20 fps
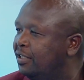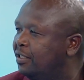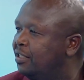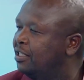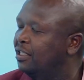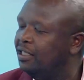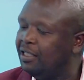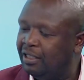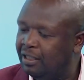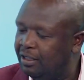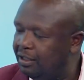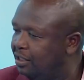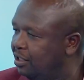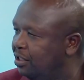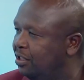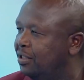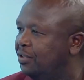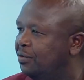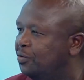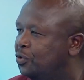The
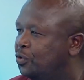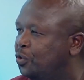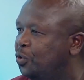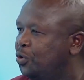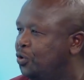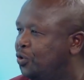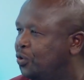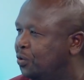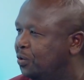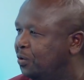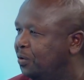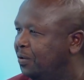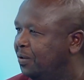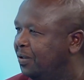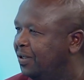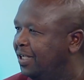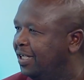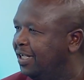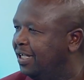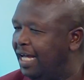Tuju.
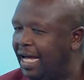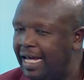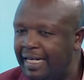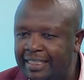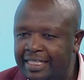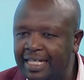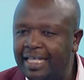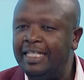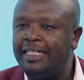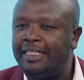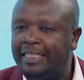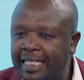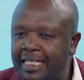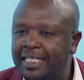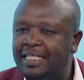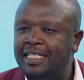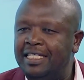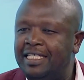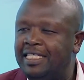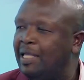And say,
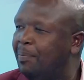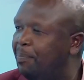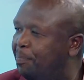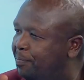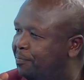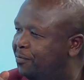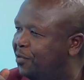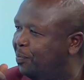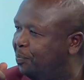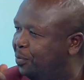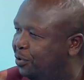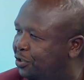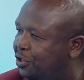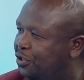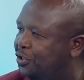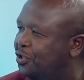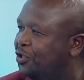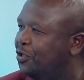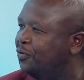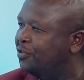this is the
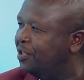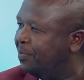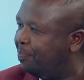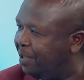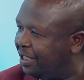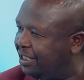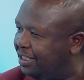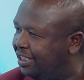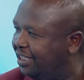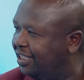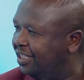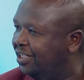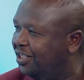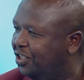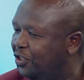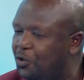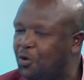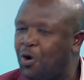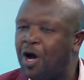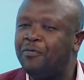position of the party.
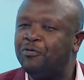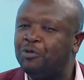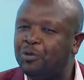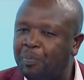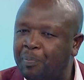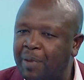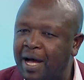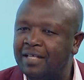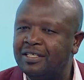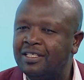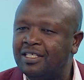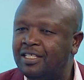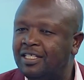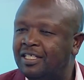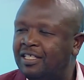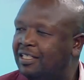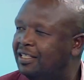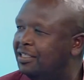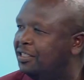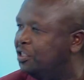You have to pass
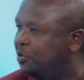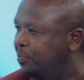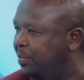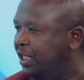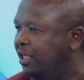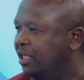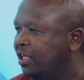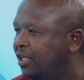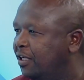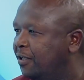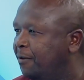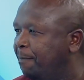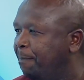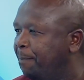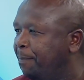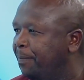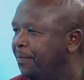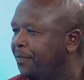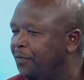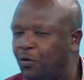this bill.
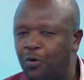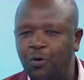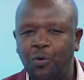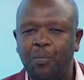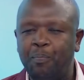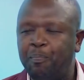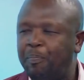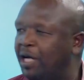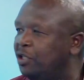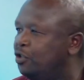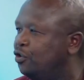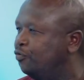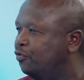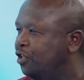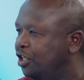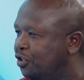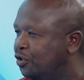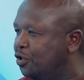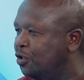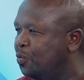So part of
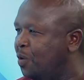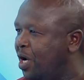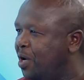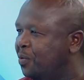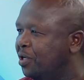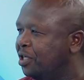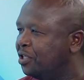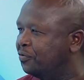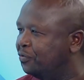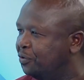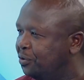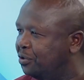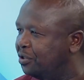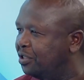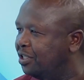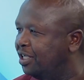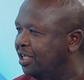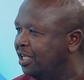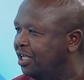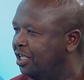the reason why we refused
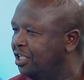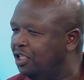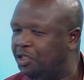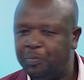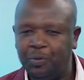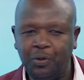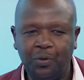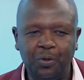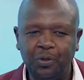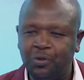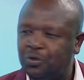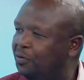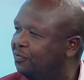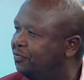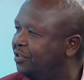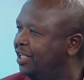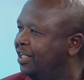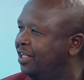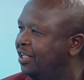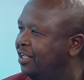is because of
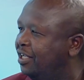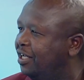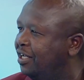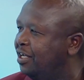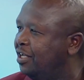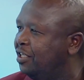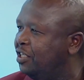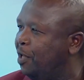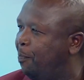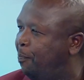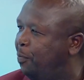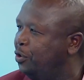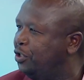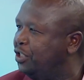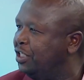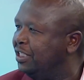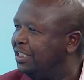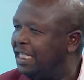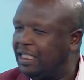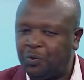the
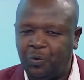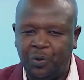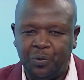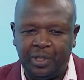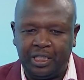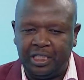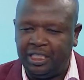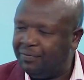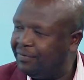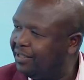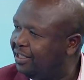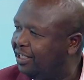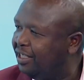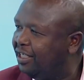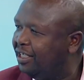pushing that we were given.